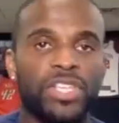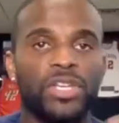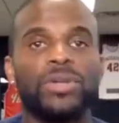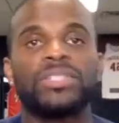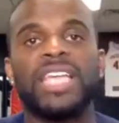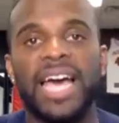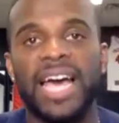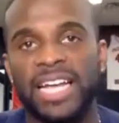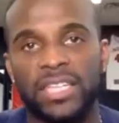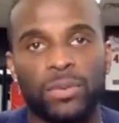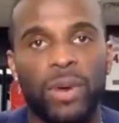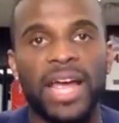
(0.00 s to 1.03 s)
use that at
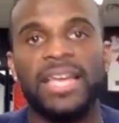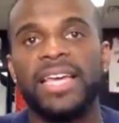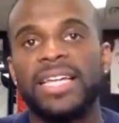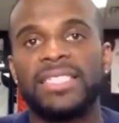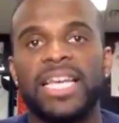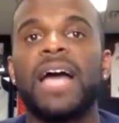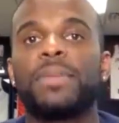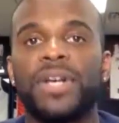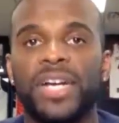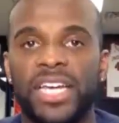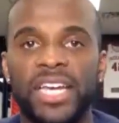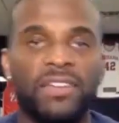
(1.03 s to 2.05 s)
the right time
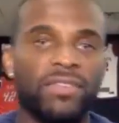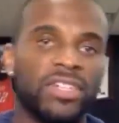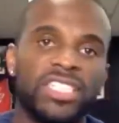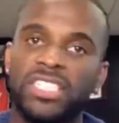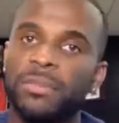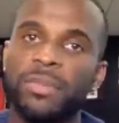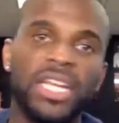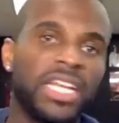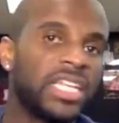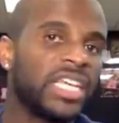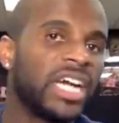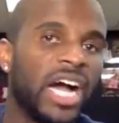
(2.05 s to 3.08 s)
period versus
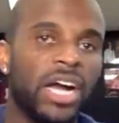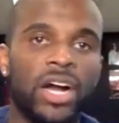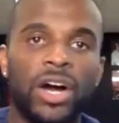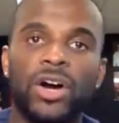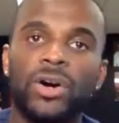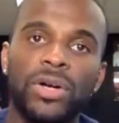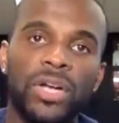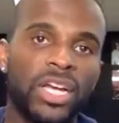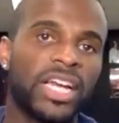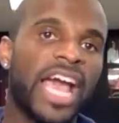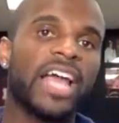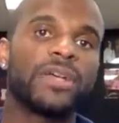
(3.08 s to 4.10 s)
immediately gung-ho,
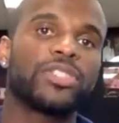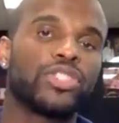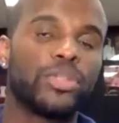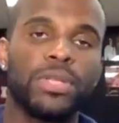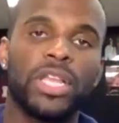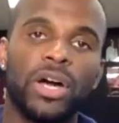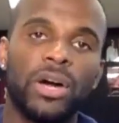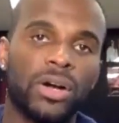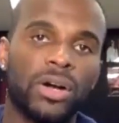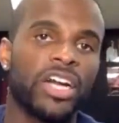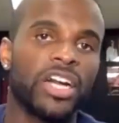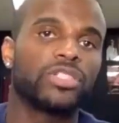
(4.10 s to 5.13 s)
calories super low,
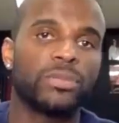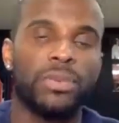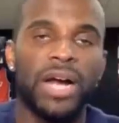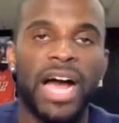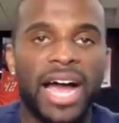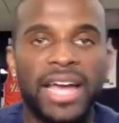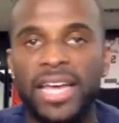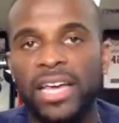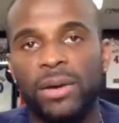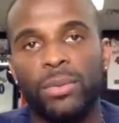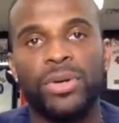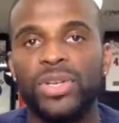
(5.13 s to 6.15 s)
cardio super high.
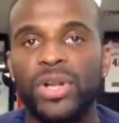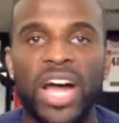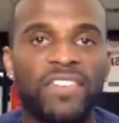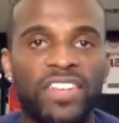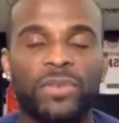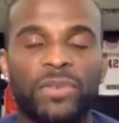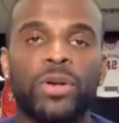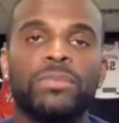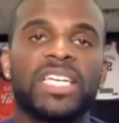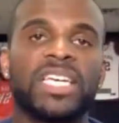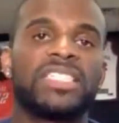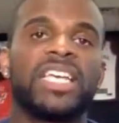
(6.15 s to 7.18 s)
You don't have any room
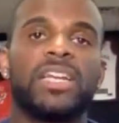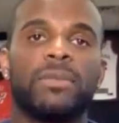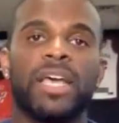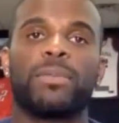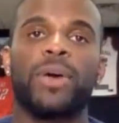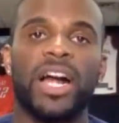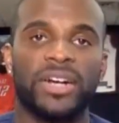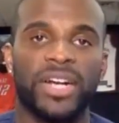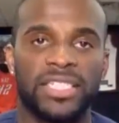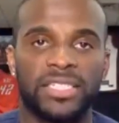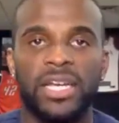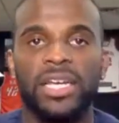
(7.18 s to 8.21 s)
to continue to make
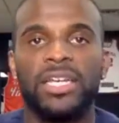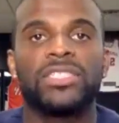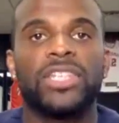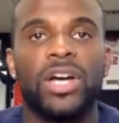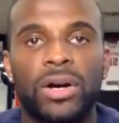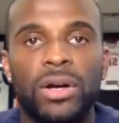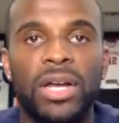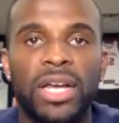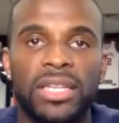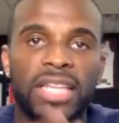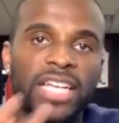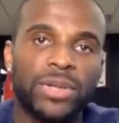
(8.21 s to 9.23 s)
progress. So
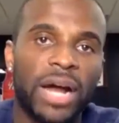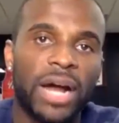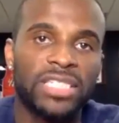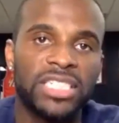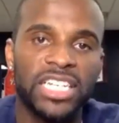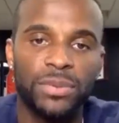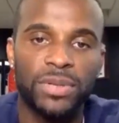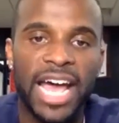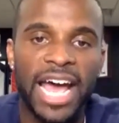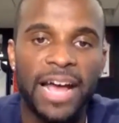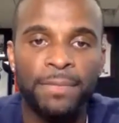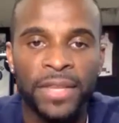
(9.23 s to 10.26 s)
that's what I would suggest with
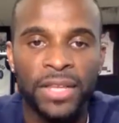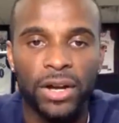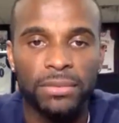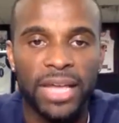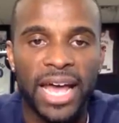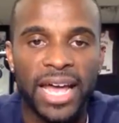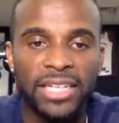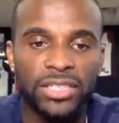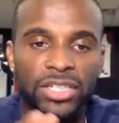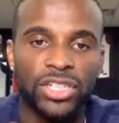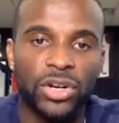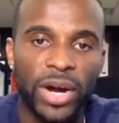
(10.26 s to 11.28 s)
that. Hope that
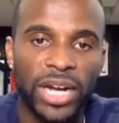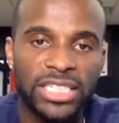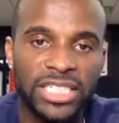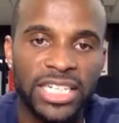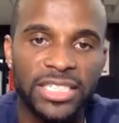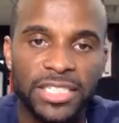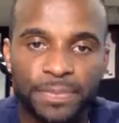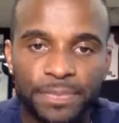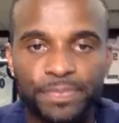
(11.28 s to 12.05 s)
answered your questions.